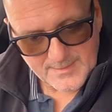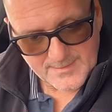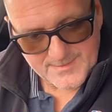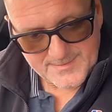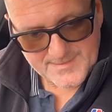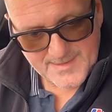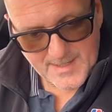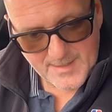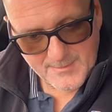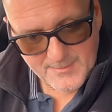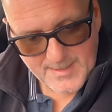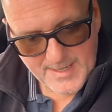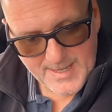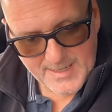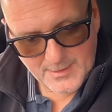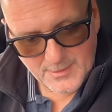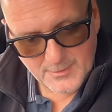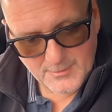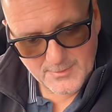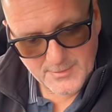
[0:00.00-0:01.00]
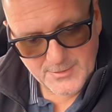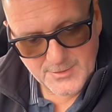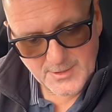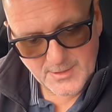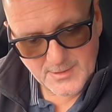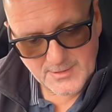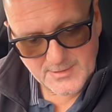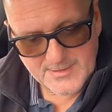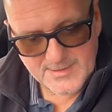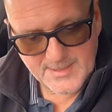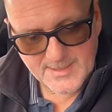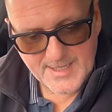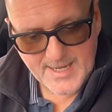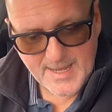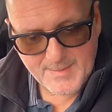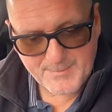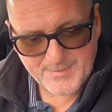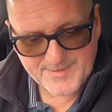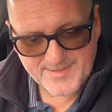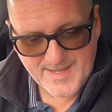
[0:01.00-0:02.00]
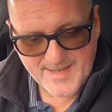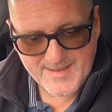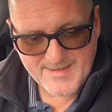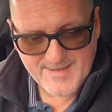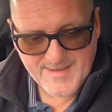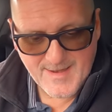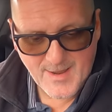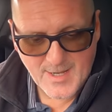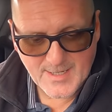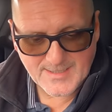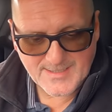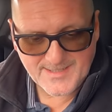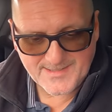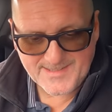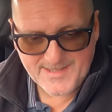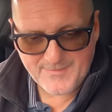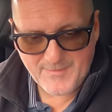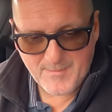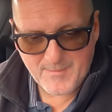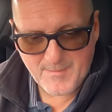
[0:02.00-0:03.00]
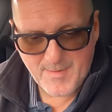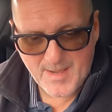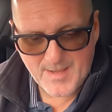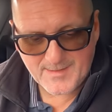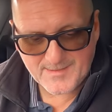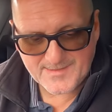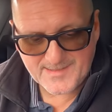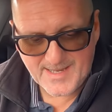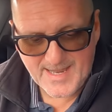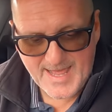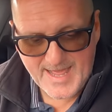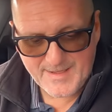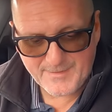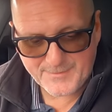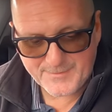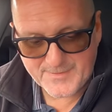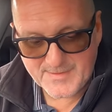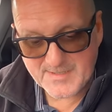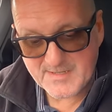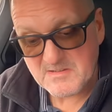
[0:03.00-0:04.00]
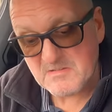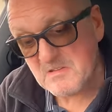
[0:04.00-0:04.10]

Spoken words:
So yeah, current charge 38%, 97 miles left.